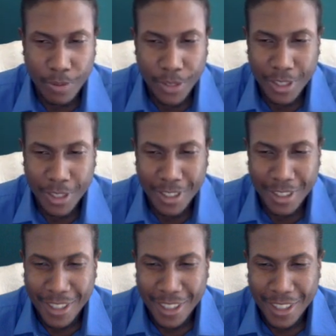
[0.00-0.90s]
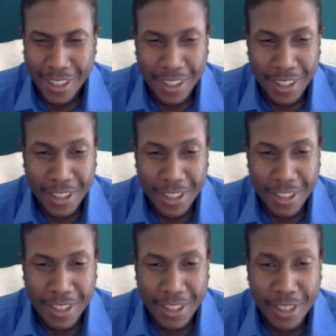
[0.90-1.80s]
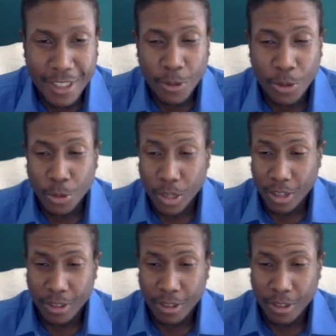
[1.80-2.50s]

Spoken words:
It's great.